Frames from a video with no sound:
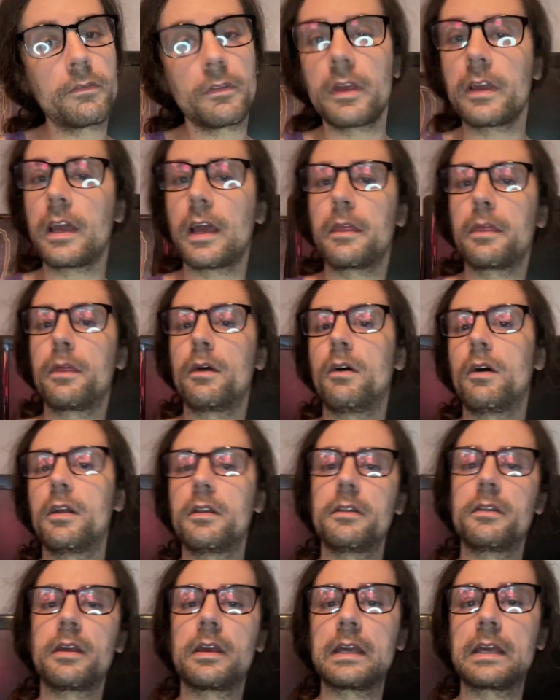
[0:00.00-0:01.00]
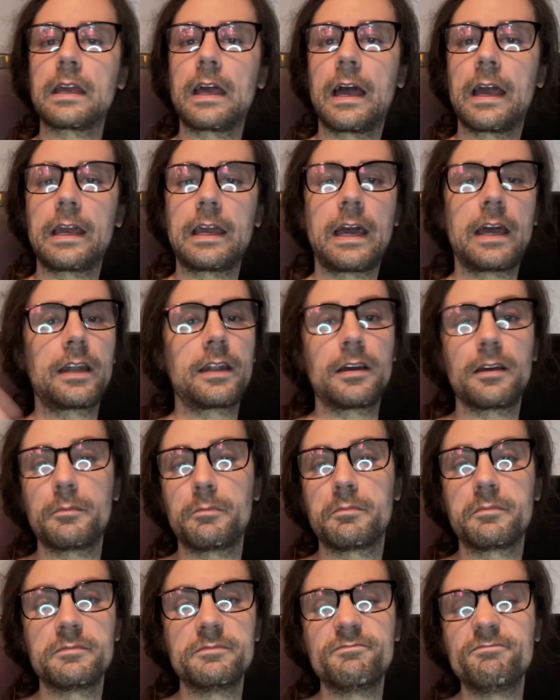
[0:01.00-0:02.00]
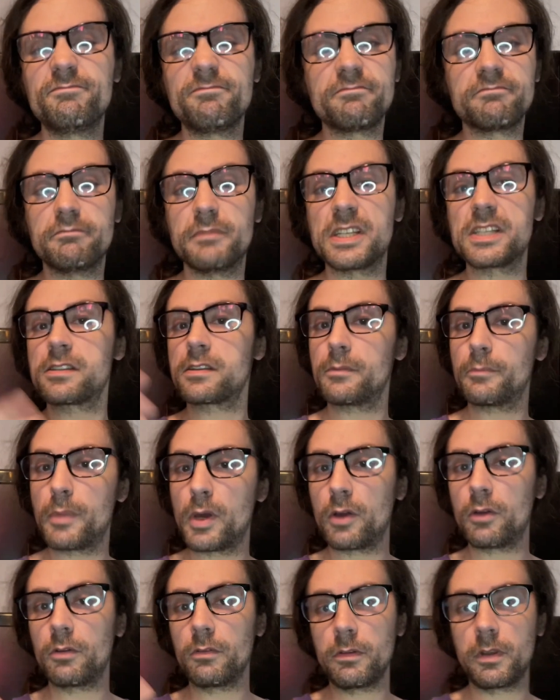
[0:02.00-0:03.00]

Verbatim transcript: Like, I thought, like, I kind of missed the boat,